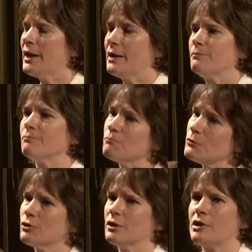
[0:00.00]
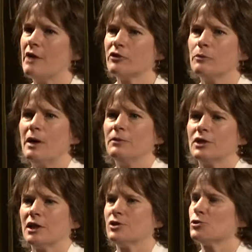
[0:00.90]
I'm certainly not from the
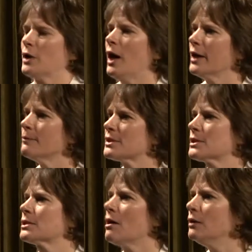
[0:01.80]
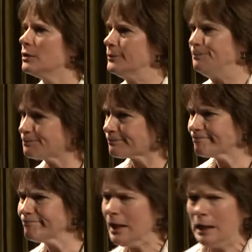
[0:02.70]
publishing industry. I am a scholar.
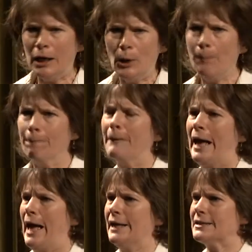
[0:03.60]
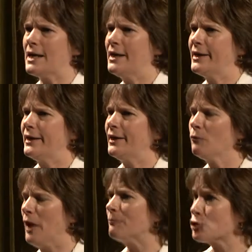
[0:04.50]
Um, and I
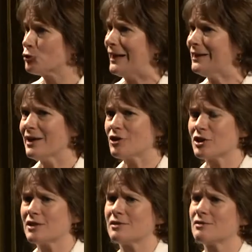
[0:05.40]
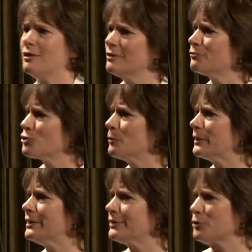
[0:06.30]
am trained actually as a scholar of
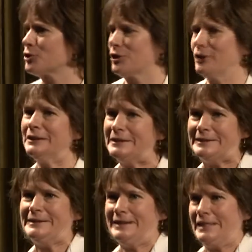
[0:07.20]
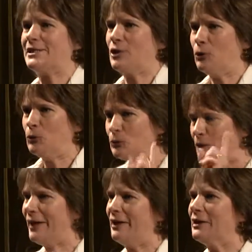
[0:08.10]
German literature. So
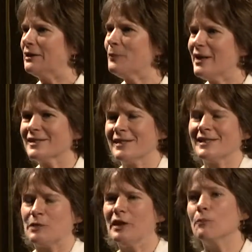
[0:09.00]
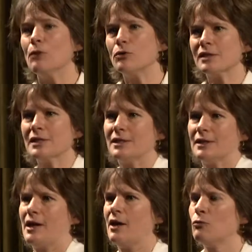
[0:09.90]
it'll make sense in a minute. Mostly
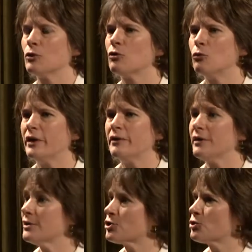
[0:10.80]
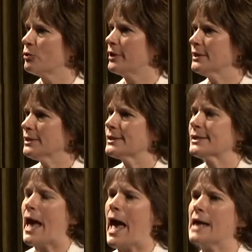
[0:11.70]
today, I work with historians,
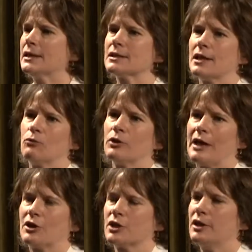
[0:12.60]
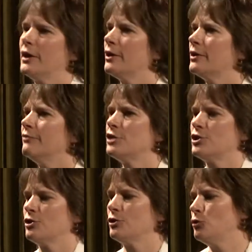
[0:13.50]
and I work actually in the area of
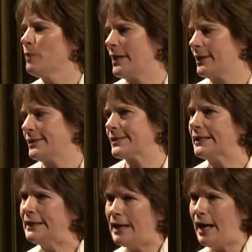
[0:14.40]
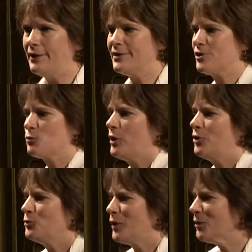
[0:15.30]
digital humanities. And this is where
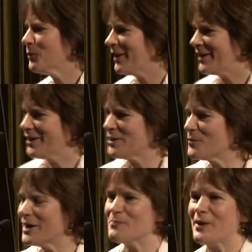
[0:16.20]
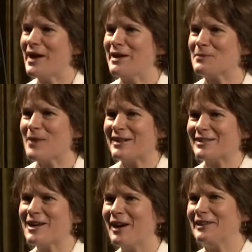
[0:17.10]
you get my, uh, my, my, enigmatic
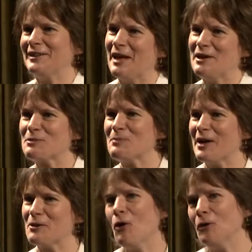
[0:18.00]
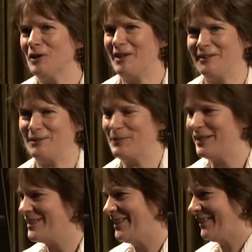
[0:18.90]
title and my colon in my
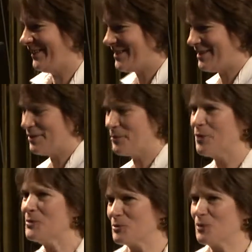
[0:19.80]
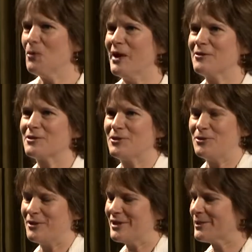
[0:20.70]
title. I think that we're almost required to do
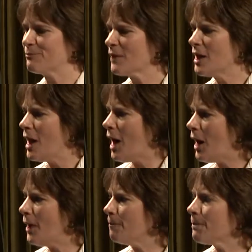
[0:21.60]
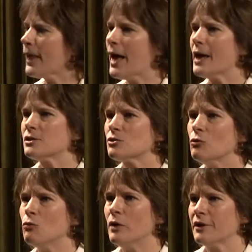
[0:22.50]
this. Um, and
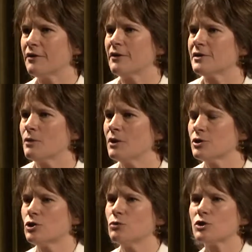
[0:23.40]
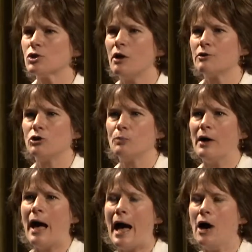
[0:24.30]
one of the things I want to do is talk to you about
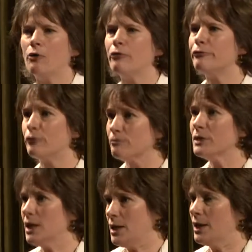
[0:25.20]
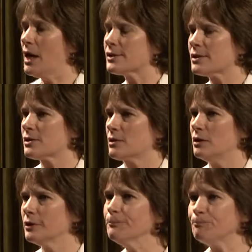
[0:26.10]
how, for me as a scholar,